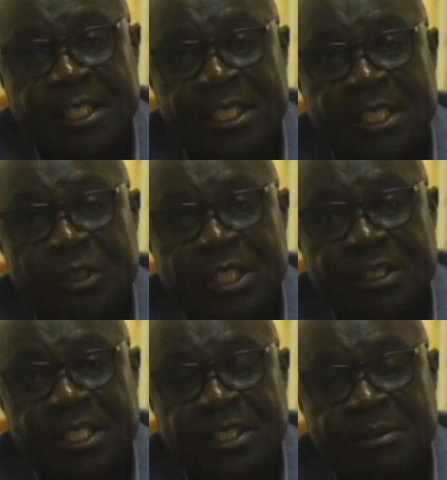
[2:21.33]
during the
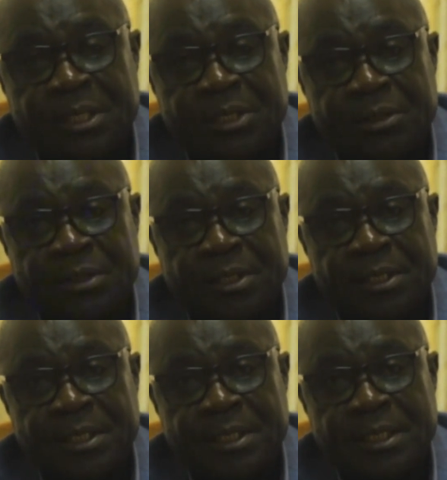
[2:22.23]

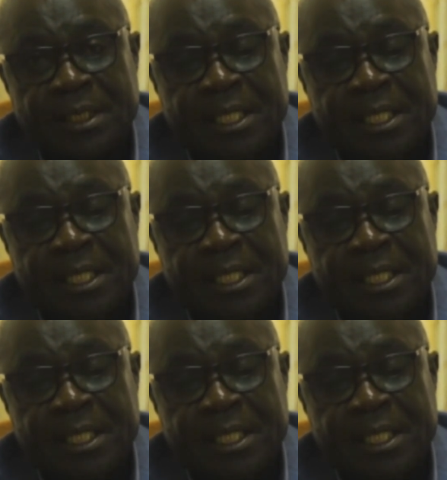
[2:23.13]
examinations,